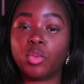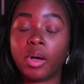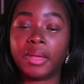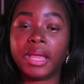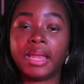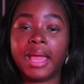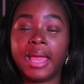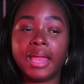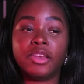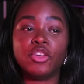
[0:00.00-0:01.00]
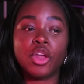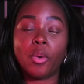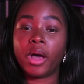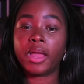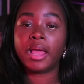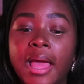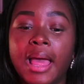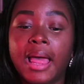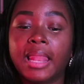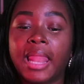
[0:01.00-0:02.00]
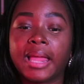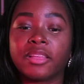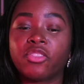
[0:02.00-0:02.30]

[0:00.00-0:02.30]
woman. And you know what? Like,